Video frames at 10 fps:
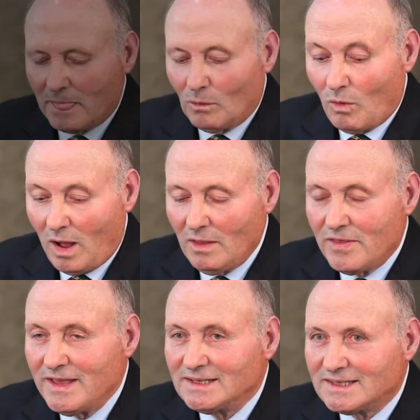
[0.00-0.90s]
Well,
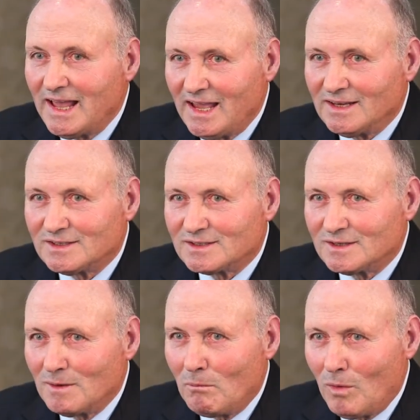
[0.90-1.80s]
these days,
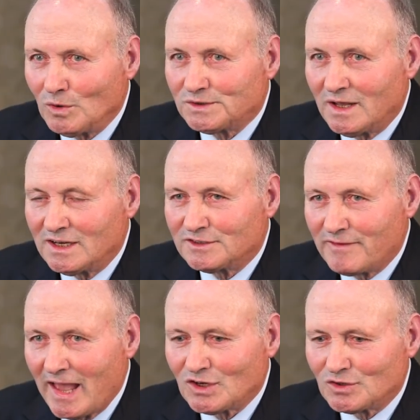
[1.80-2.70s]
the most
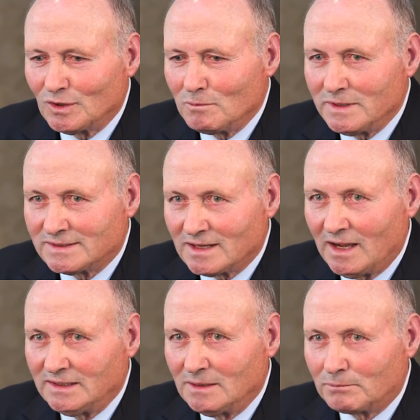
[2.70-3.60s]
satisfaction
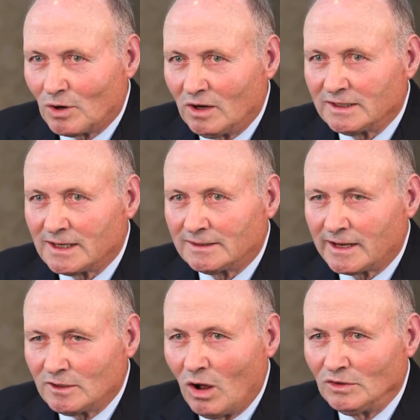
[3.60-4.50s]
beside the product and
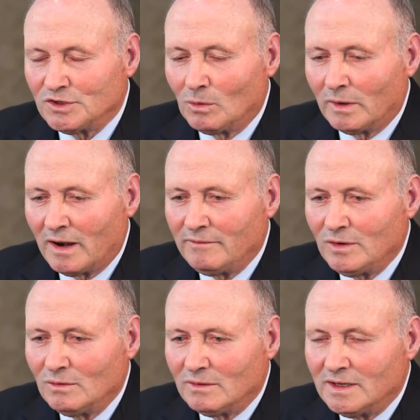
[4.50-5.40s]
technology and what have
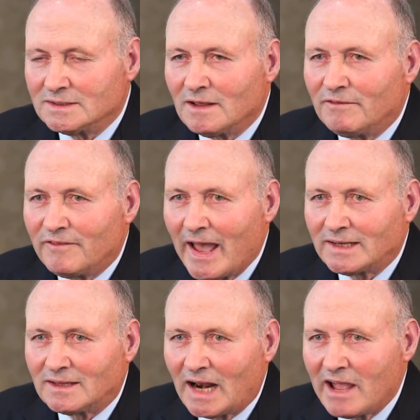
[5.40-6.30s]
you is the
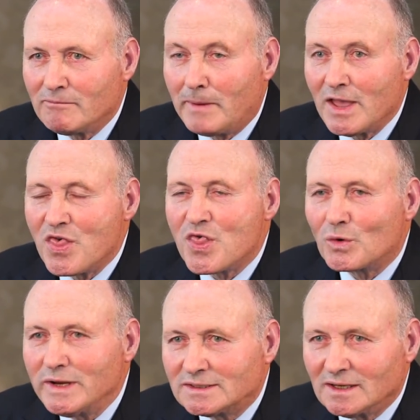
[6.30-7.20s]
fact that I have my
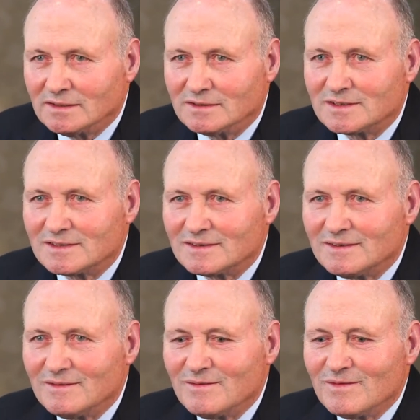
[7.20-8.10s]
three sons
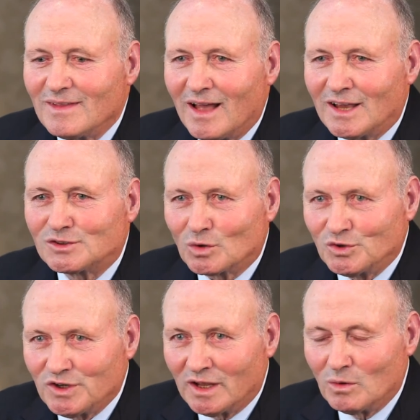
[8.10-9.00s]

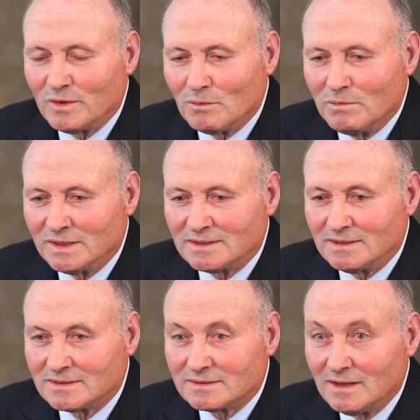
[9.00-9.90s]
associated with the
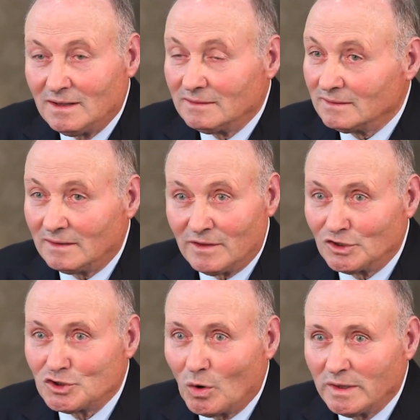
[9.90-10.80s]
business their
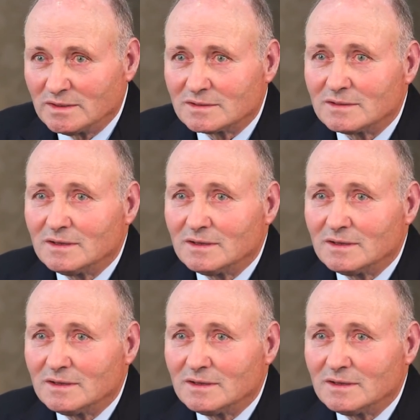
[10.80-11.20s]
choice.